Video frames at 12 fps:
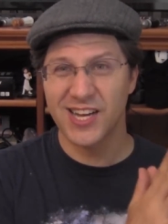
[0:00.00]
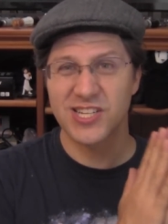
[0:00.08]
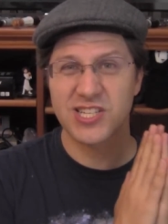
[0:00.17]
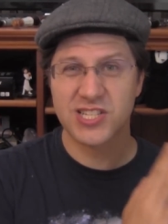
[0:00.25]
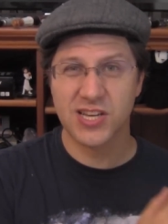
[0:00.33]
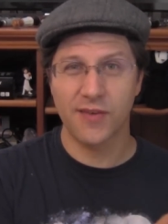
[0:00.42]

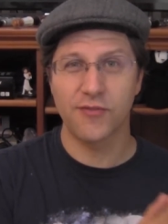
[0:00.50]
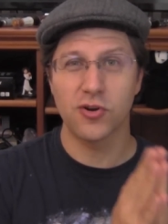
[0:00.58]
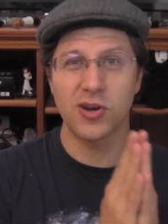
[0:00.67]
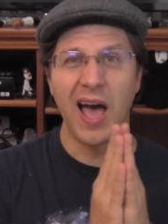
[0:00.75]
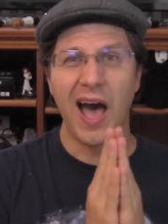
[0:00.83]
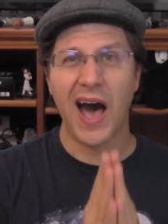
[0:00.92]

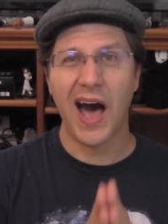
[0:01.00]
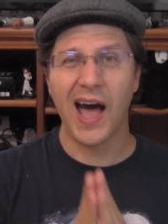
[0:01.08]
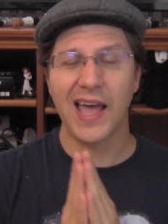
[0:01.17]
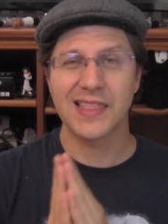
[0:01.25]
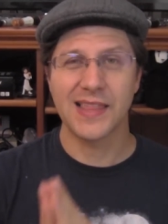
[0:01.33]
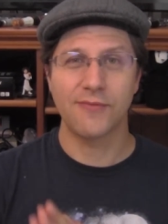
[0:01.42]
undiscovered
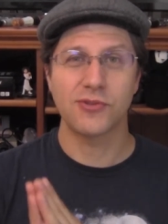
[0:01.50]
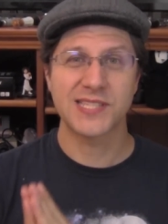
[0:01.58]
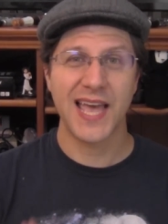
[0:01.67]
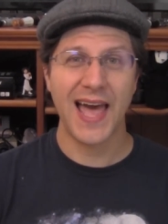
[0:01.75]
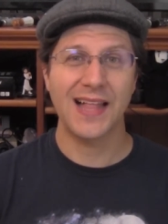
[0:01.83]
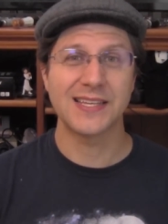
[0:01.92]
high level
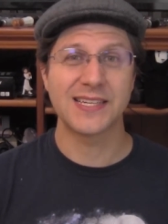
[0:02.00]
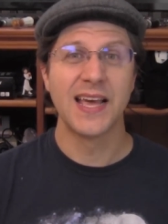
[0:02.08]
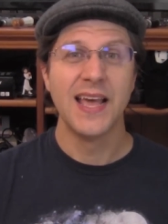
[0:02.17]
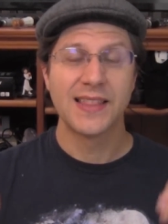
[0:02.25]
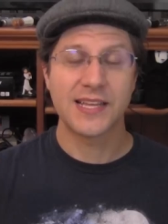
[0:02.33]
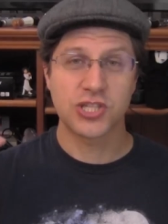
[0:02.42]
talent